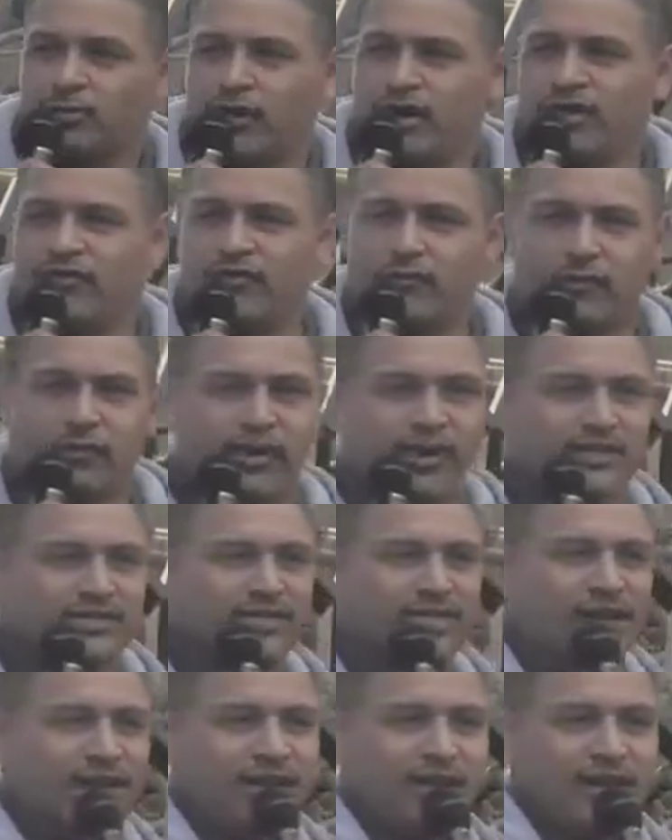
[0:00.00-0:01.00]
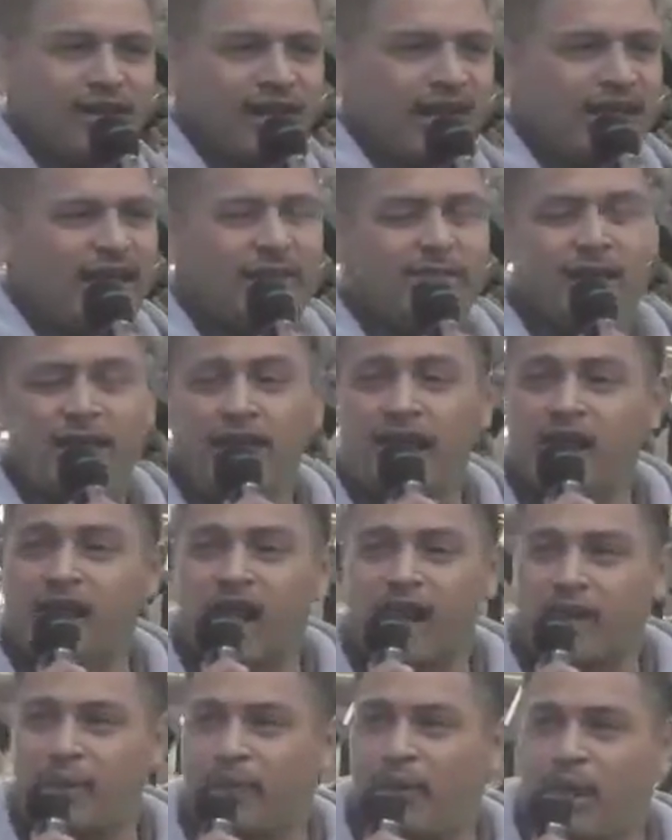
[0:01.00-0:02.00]
running for president, he made a
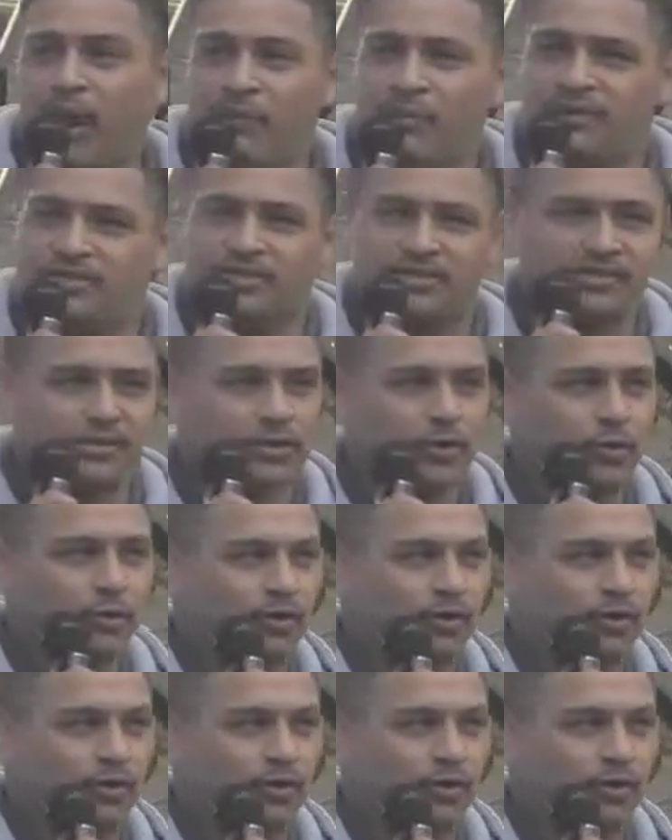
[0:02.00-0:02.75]
lot of promises to